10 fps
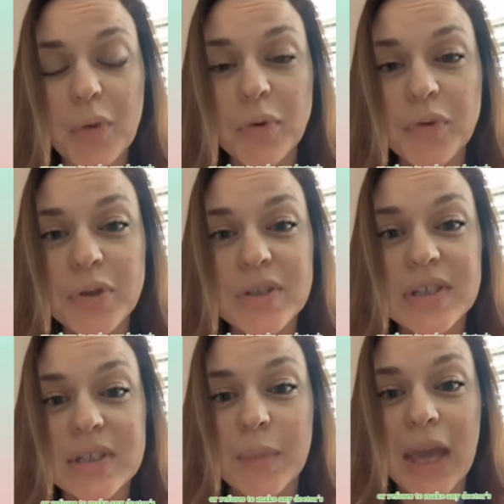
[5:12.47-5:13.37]

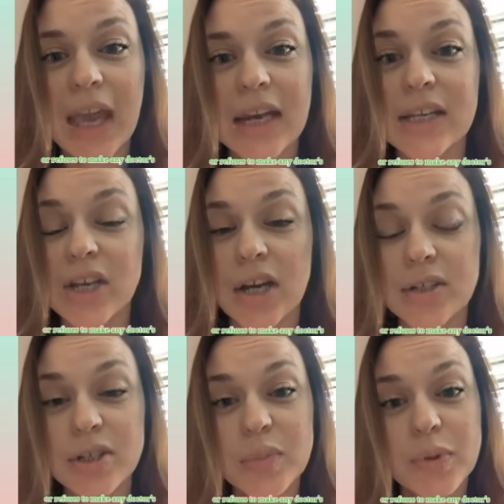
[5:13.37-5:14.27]
refuses to make any
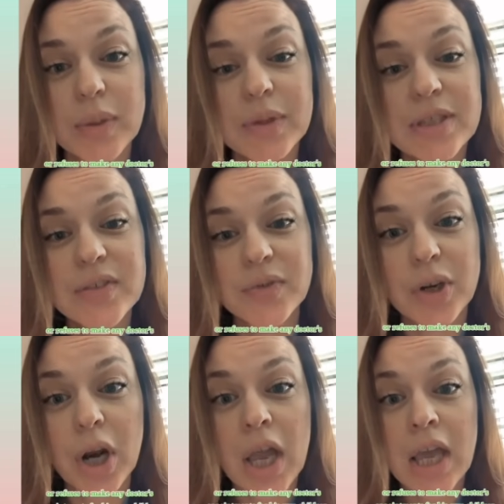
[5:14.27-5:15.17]
doctor's appointments
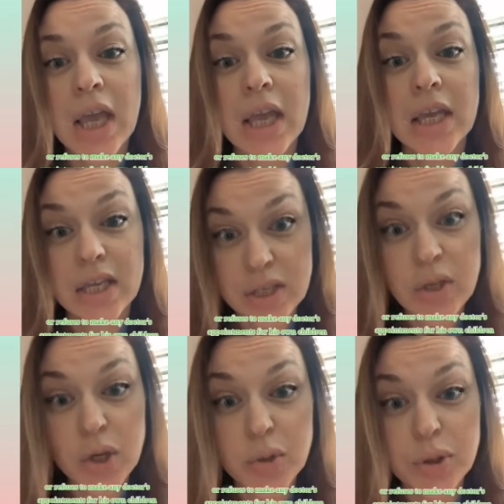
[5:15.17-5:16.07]
for his
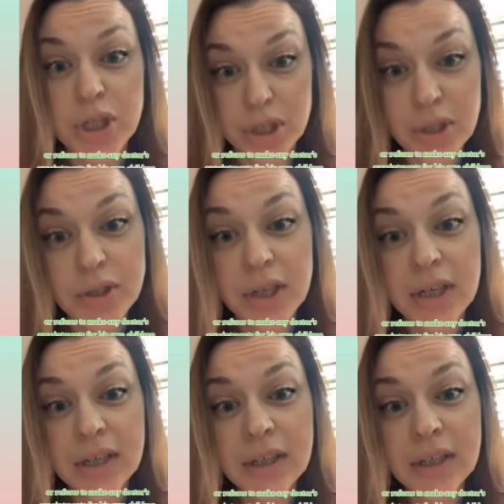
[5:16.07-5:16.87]
own children.